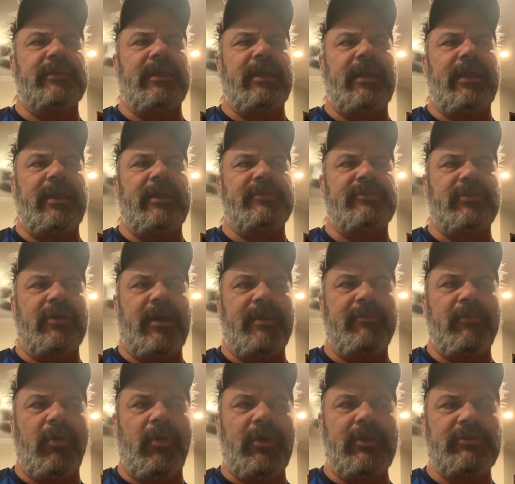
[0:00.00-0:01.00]
and so
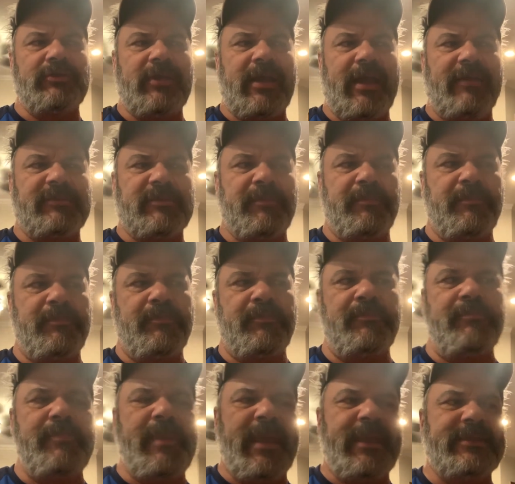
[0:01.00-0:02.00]
I'm going to have to
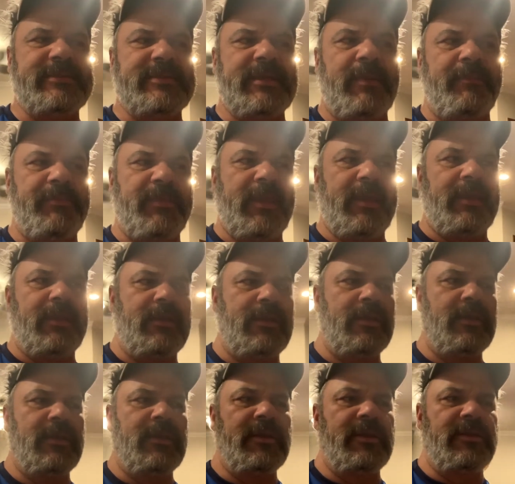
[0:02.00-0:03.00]
make something
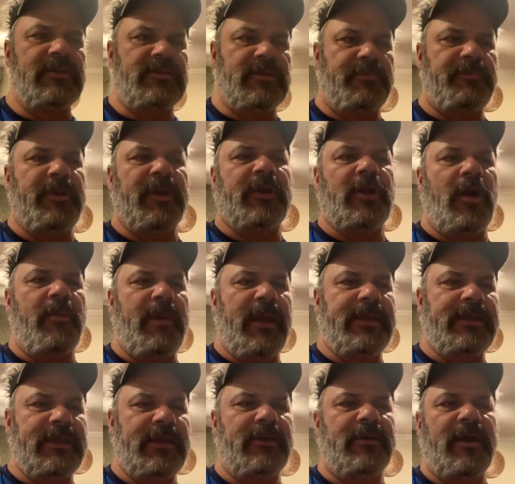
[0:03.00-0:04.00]
to pick all
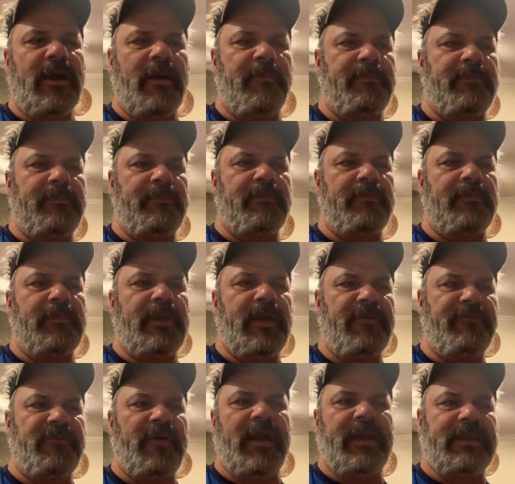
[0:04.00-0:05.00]
my gear up
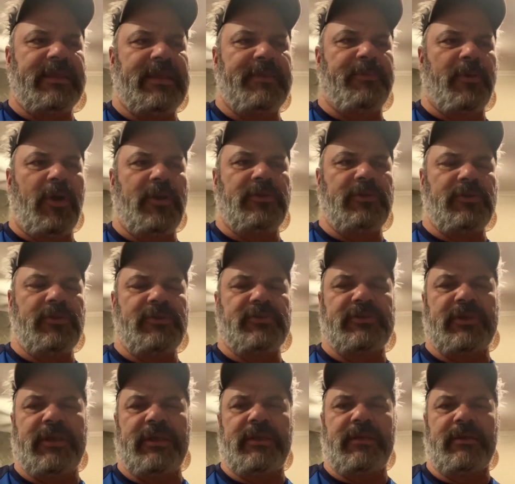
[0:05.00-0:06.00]
if I keep on
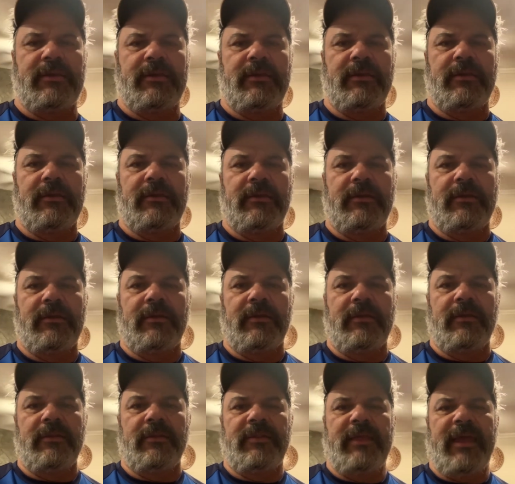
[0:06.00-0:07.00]
using
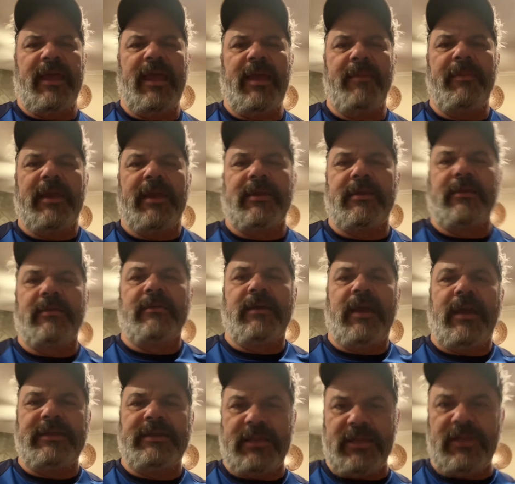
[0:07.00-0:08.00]
the hammock.
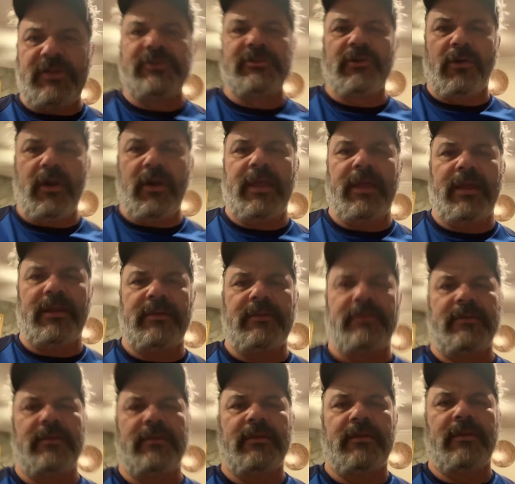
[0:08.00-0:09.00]
I did enjoy it.
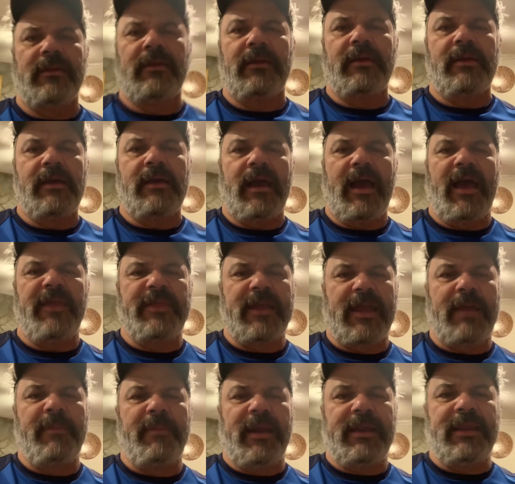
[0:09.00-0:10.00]
I think
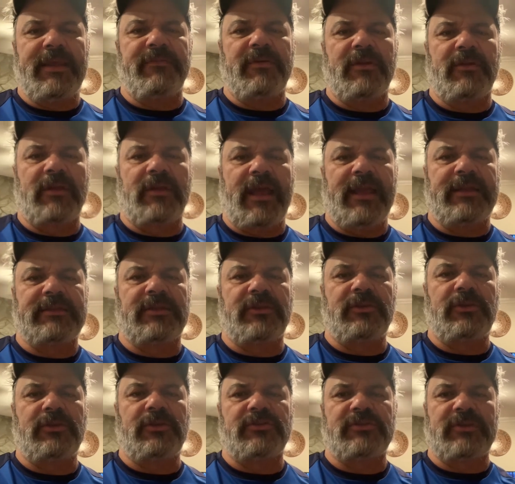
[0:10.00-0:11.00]
I might even like to
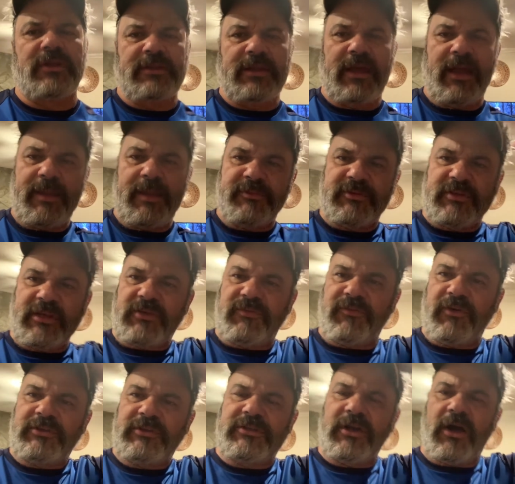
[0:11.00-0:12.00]
use it. Now, I'm 6
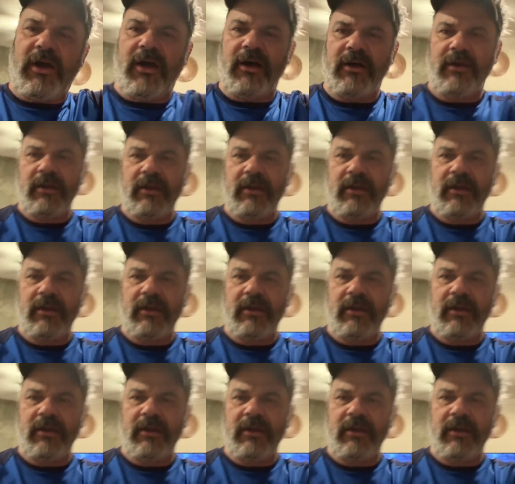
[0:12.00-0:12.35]
foot tall